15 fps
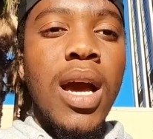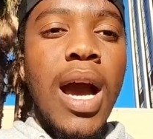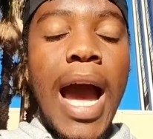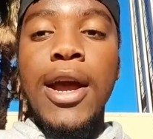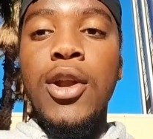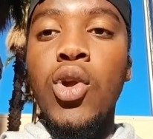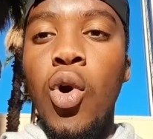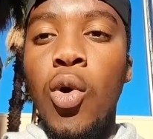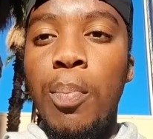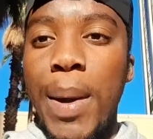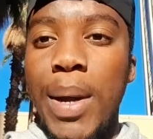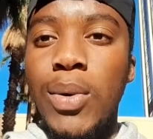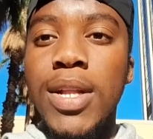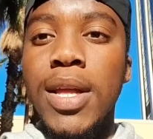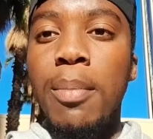I know
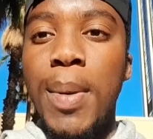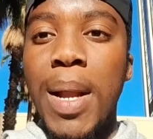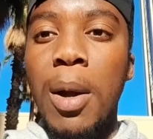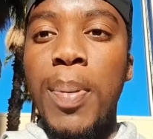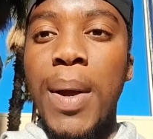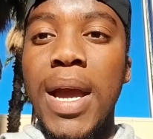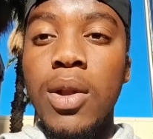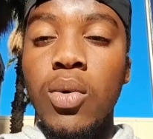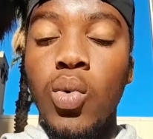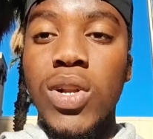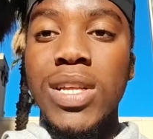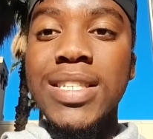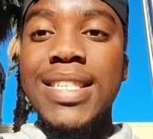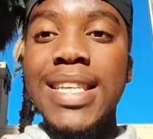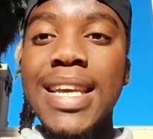Penuel the Black Pen
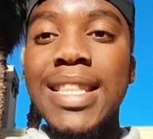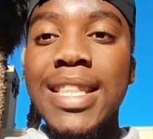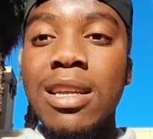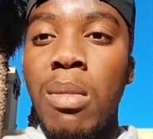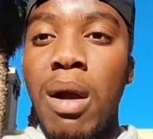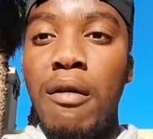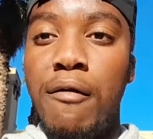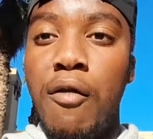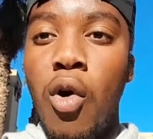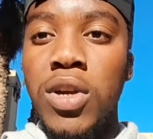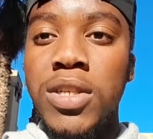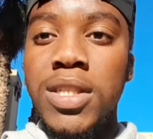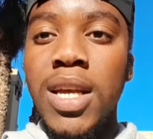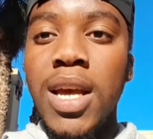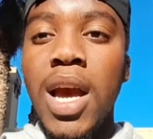wouldn't say it in my
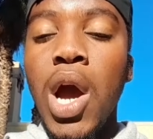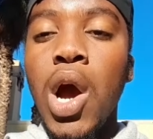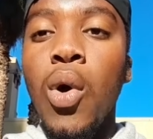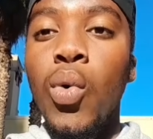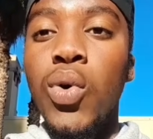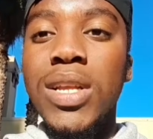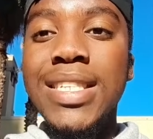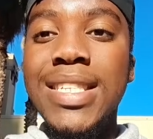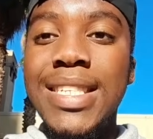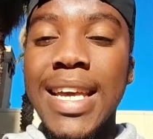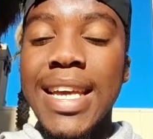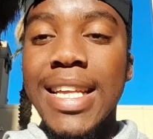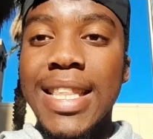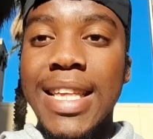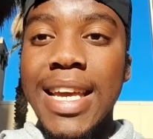voice, wouldn't
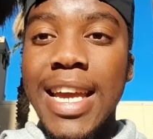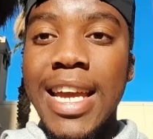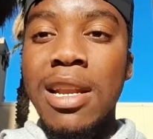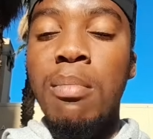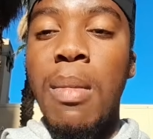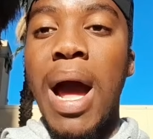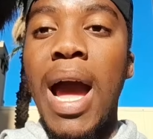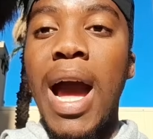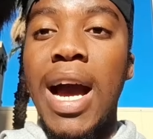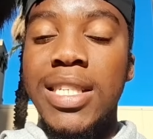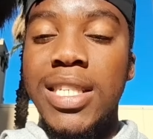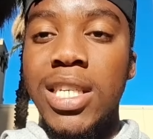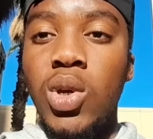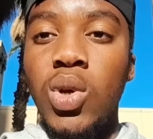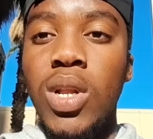say it in my
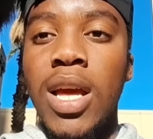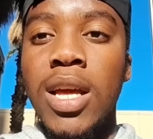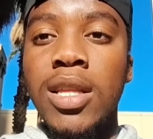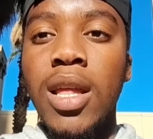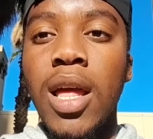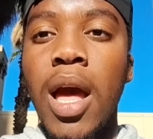articulate